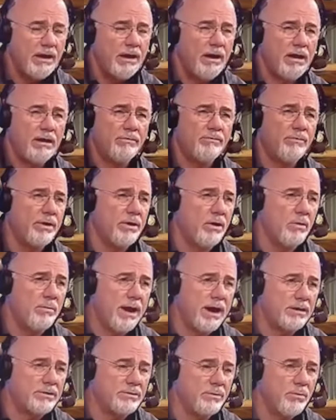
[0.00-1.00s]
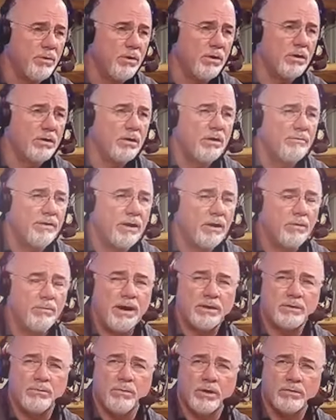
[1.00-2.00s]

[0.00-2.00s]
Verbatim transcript: And if we go back to work, if I go back to